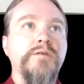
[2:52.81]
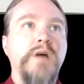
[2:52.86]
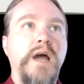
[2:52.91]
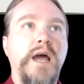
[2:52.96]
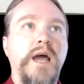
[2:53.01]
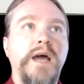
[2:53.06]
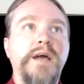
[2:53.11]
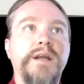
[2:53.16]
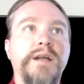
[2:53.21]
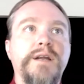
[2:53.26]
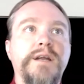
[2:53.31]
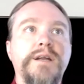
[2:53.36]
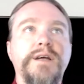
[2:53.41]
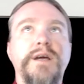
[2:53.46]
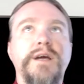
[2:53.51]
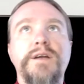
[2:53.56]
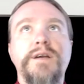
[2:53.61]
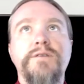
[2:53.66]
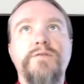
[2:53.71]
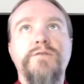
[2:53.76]
had any
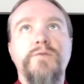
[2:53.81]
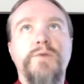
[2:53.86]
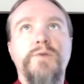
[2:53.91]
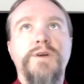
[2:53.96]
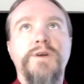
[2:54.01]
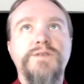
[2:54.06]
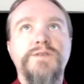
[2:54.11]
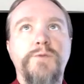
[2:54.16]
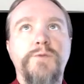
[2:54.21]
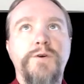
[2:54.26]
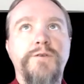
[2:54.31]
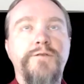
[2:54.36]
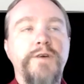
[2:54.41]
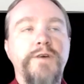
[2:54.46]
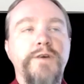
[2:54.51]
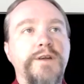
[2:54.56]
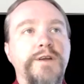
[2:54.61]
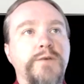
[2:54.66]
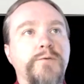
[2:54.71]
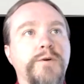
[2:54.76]
kind of a ransomware
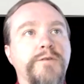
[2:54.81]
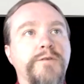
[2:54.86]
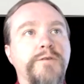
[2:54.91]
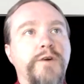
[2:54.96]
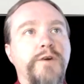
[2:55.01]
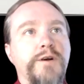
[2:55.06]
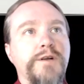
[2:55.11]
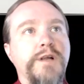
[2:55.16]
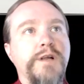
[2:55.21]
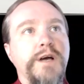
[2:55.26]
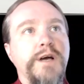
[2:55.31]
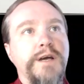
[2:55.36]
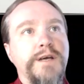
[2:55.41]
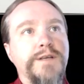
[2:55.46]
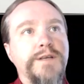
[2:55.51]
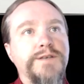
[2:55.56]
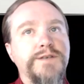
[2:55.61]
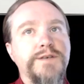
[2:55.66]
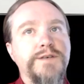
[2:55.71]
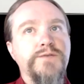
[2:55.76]
event at one of our
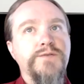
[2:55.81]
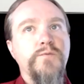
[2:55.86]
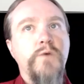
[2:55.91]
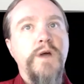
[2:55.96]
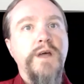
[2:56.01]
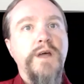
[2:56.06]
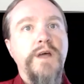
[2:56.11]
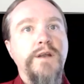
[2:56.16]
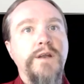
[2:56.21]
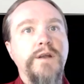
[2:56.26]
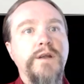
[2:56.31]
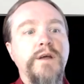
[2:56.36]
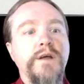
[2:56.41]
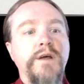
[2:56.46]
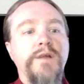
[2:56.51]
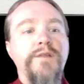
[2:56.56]
clients is when